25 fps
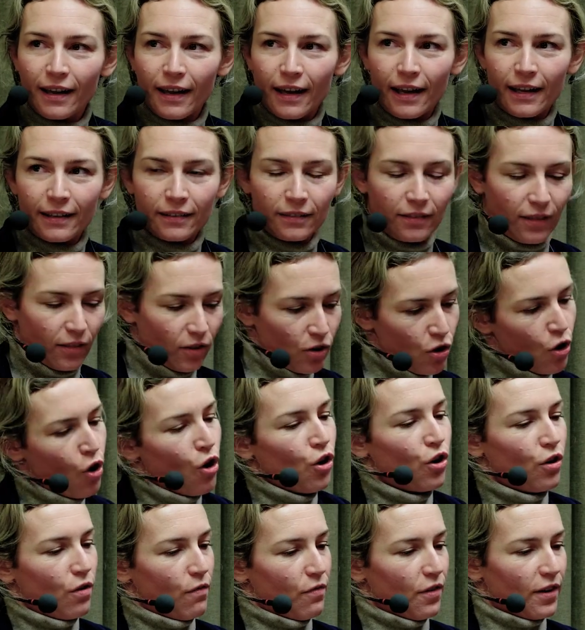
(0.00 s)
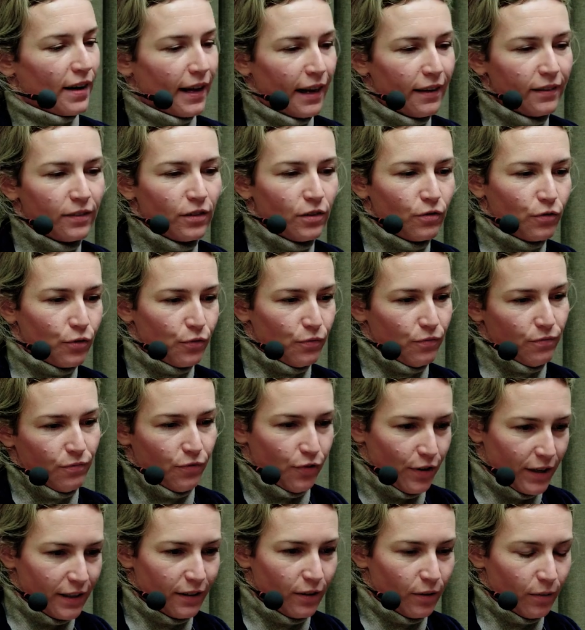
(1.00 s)
And the core of the Kantian
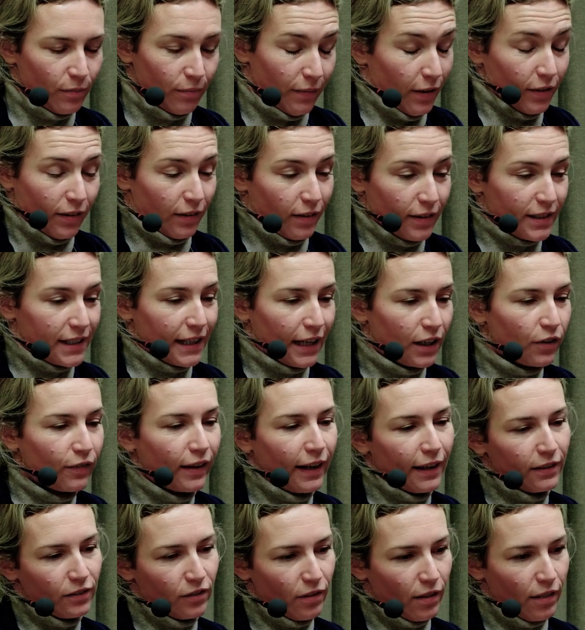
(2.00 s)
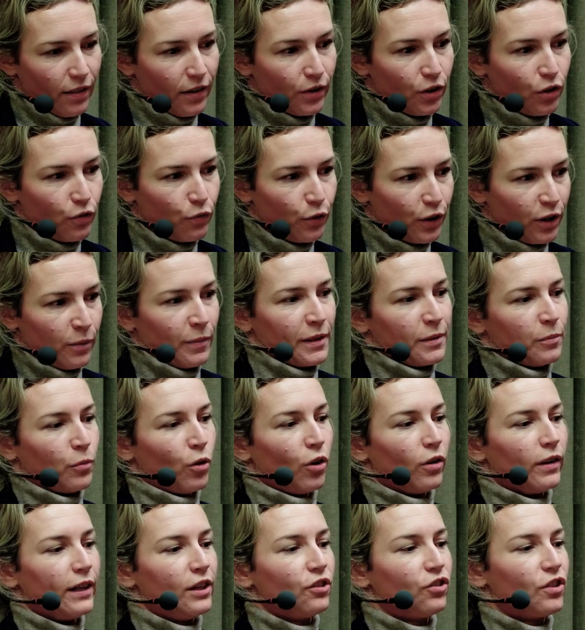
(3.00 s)
freedom, this kind of Kantian theory of freedom as
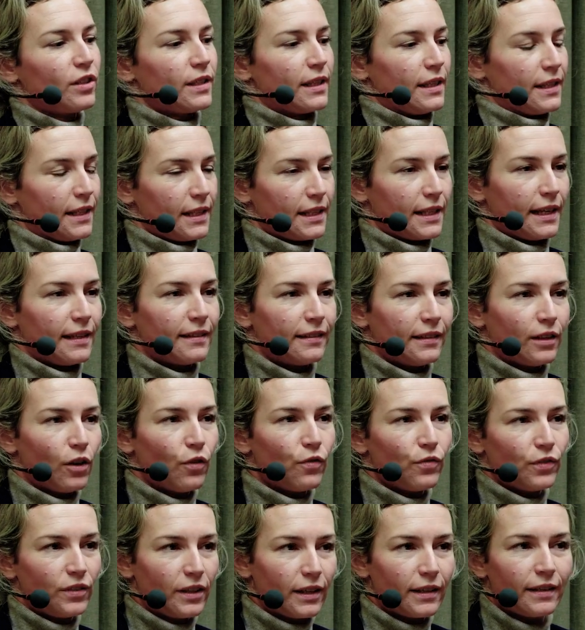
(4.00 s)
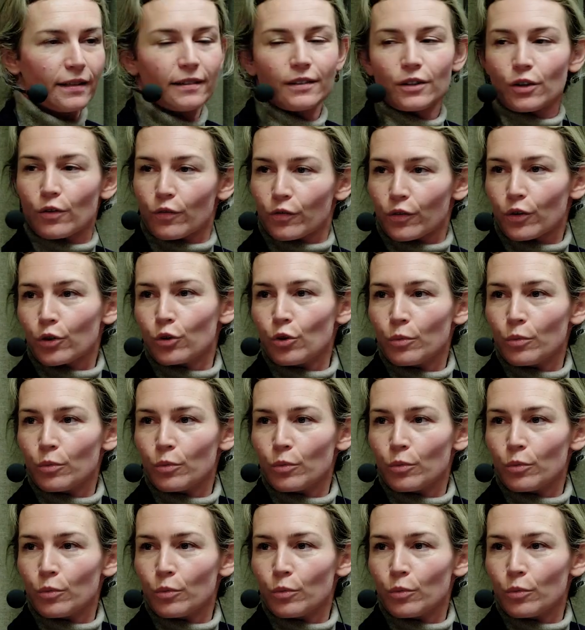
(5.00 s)
moral agency, is this idea of dignity of the